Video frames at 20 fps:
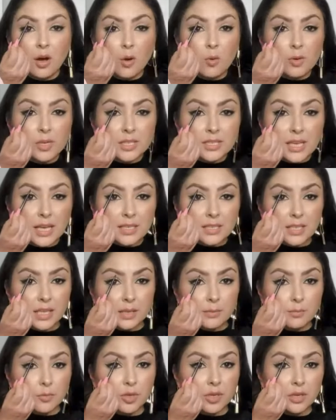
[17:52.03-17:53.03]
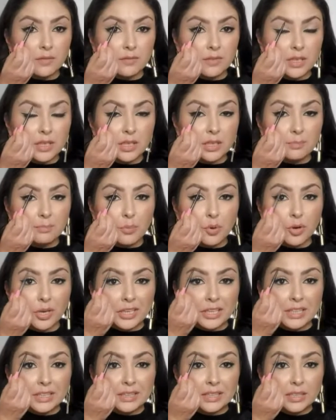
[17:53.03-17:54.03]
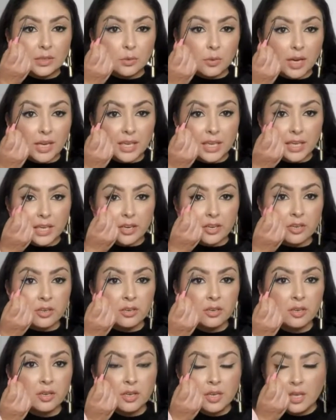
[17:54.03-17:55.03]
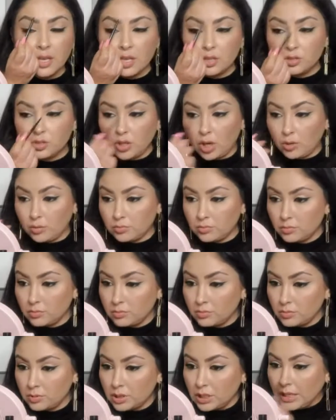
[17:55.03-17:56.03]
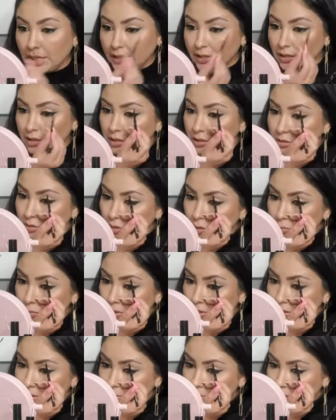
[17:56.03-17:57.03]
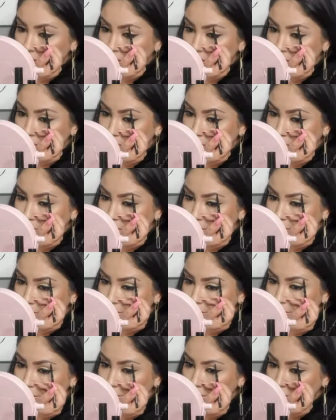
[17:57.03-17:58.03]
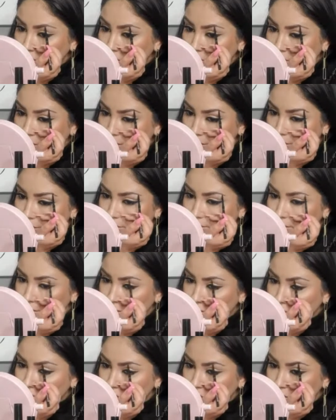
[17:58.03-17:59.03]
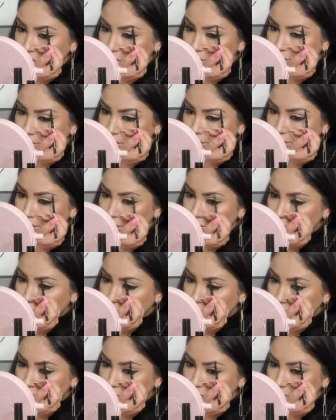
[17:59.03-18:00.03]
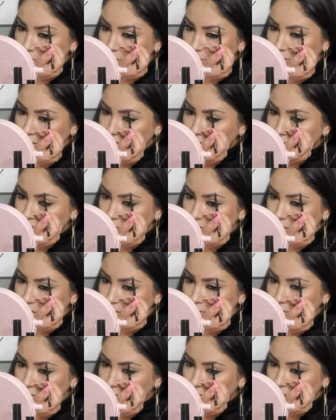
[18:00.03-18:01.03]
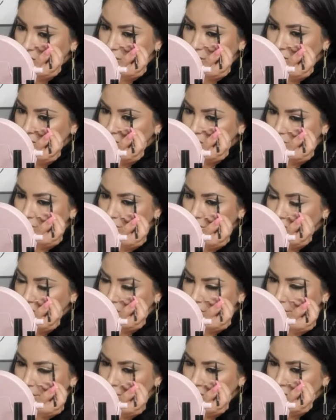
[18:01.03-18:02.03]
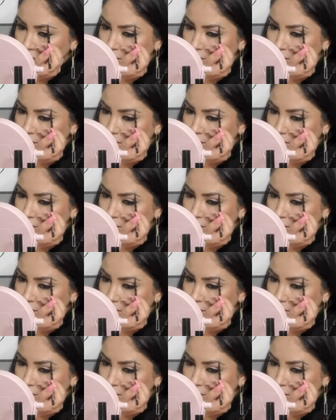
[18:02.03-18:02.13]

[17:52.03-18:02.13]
always has like more of a pointy thing right here. Don't worry about it. Right now you're gonna correct it. You're gonna delete it. You're gonna erase it, whatever you want to call it, okay?